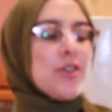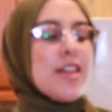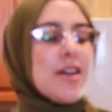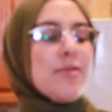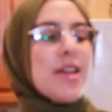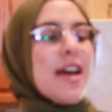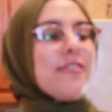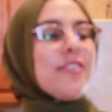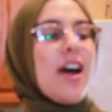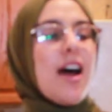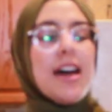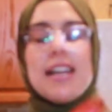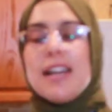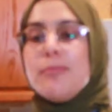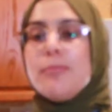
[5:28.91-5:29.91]
then we have
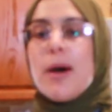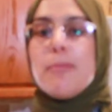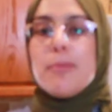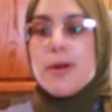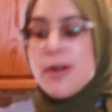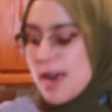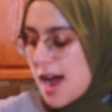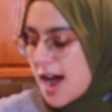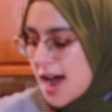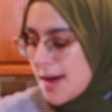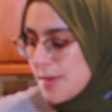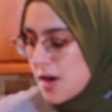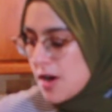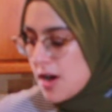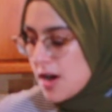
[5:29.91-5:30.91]
cayenne pepper.
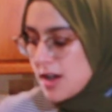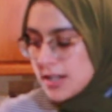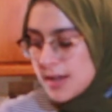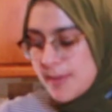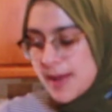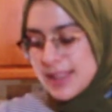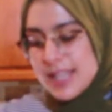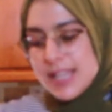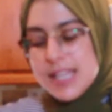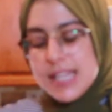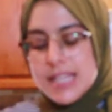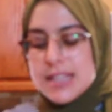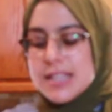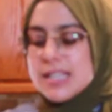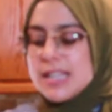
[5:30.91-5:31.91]
I'm all about the
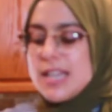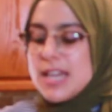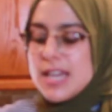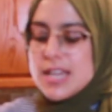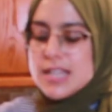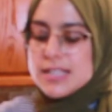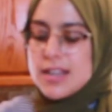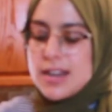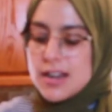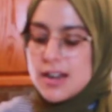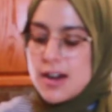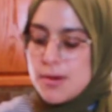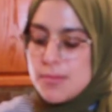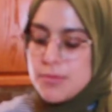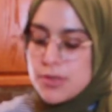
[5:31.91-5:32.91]
heat. The heat is gonna
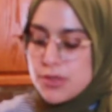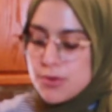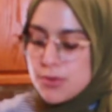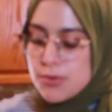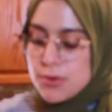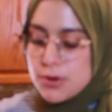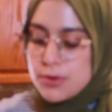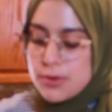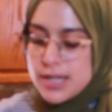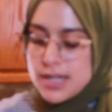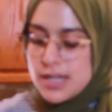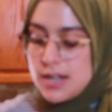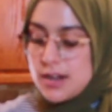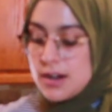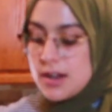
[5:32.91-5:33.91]
come through in
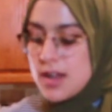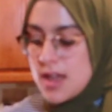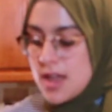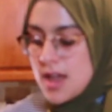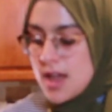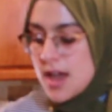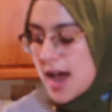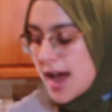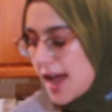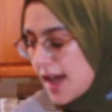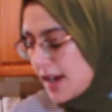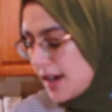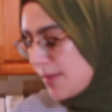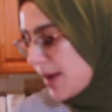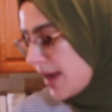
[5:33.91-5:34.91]
here. I
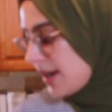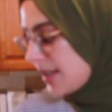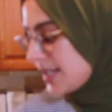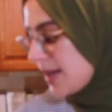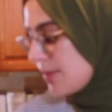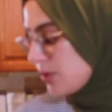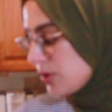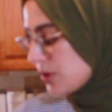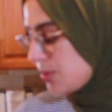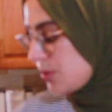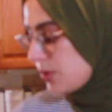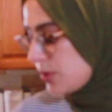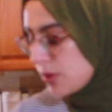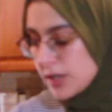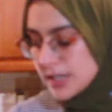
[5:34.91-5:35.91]
added about a
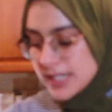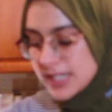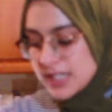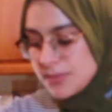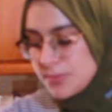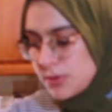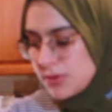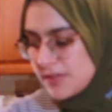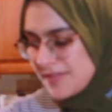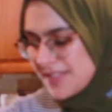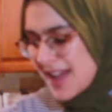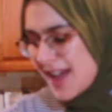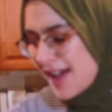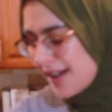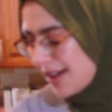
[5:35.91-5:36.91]
tablespoon or a teaspoon of
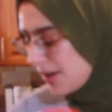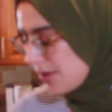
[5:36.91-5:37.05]
that. I